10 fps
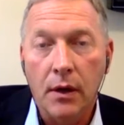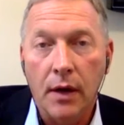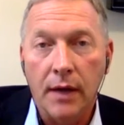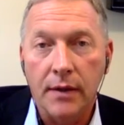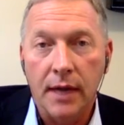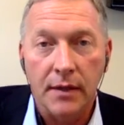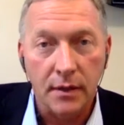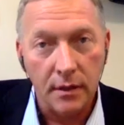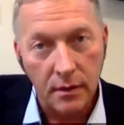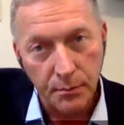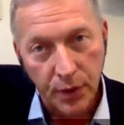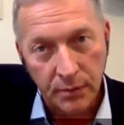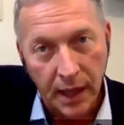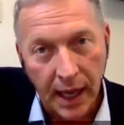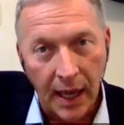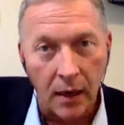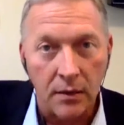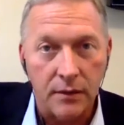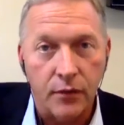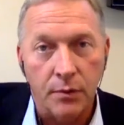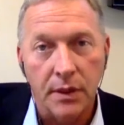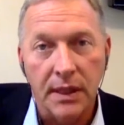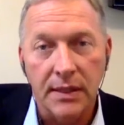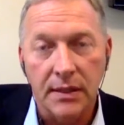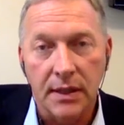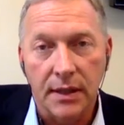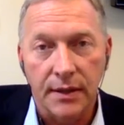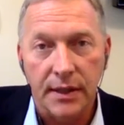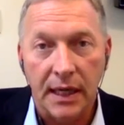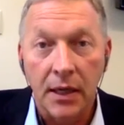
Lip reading: as putting my hat on as a former legislator to say